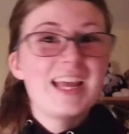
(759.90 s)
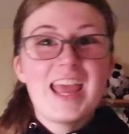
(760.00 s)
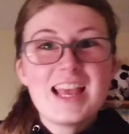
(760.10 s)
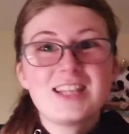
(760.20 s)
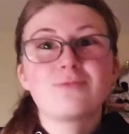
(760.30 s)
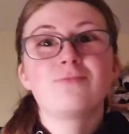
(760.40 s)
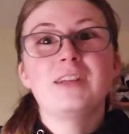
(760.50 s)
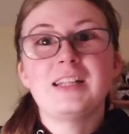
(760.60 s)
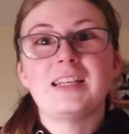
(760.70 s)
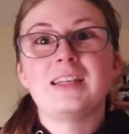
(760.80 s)
It's
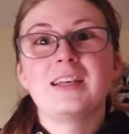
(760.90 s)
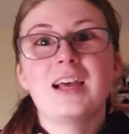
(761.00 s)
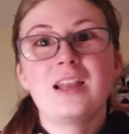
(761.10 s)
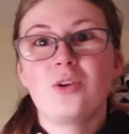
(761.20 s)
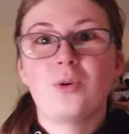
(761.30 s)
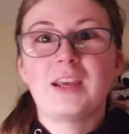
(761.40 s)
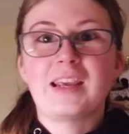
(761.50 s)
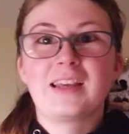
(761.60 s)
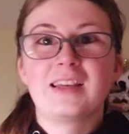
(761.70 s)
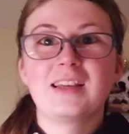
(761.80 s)
really
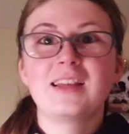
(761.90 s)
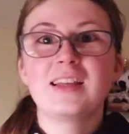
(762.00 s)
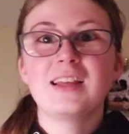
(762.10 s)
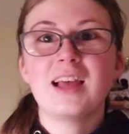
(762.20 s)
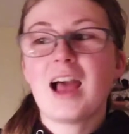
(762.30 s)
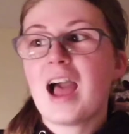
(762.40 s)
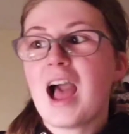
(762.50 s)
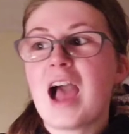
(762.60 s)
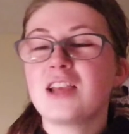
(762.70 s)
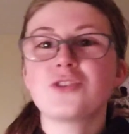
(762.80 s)
annoying.
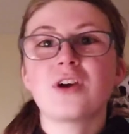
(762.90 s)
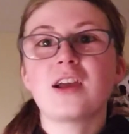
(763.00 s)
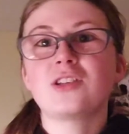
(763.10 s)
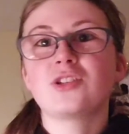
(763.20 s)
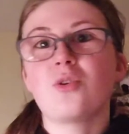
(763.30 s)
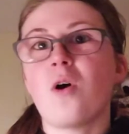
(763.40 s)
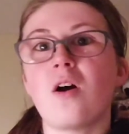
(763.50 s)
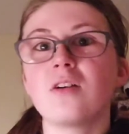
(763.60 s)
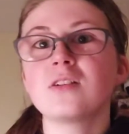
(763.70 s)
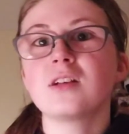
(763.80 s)
I try so
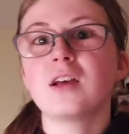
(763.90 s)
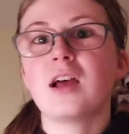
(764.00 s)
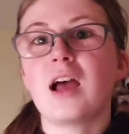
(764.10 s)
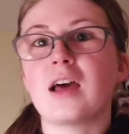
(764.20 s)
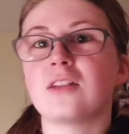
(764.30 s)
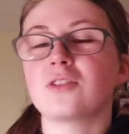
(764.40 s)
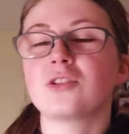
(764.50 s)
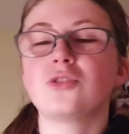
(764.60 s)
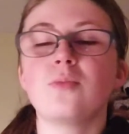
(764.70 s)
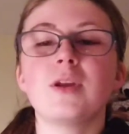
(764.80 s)
hard, and there's
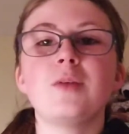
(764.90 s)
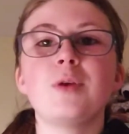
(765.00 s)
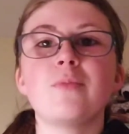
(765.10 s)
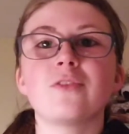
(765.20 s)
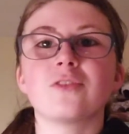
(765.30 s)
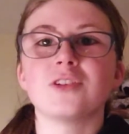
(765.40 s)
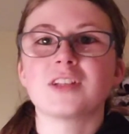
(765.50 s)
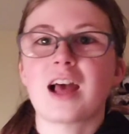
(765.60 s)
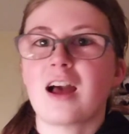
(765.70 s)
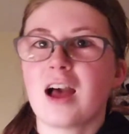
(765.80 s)
so many people that are just
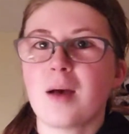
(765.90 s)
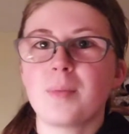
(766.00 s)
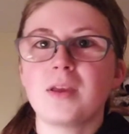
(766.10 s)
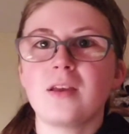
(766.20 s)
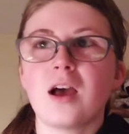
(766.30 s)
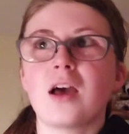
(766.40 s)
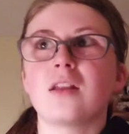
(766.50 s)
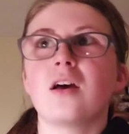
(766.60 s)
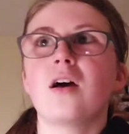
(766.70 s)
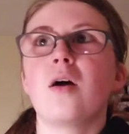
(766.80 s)
happy and
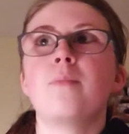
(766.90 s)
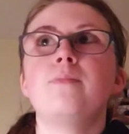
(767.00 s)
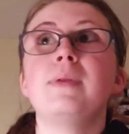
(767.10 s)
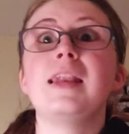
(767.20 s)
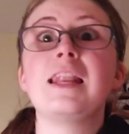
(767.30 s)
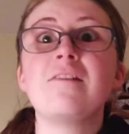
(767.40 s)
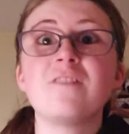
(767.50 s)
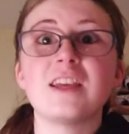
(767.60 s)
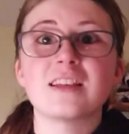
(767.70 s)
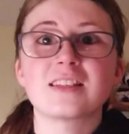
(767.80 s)

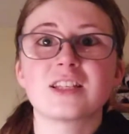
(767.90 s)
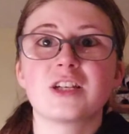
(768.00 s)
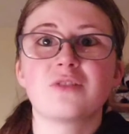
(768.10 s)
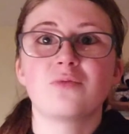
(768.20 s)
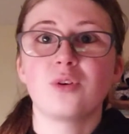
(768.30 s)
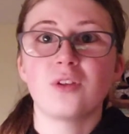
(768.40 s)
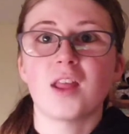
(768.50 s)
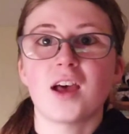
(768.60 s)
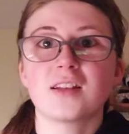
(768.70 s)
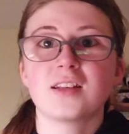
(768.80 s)
oblivious to ruin
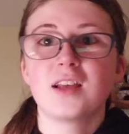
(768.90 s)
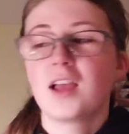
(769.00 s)
that.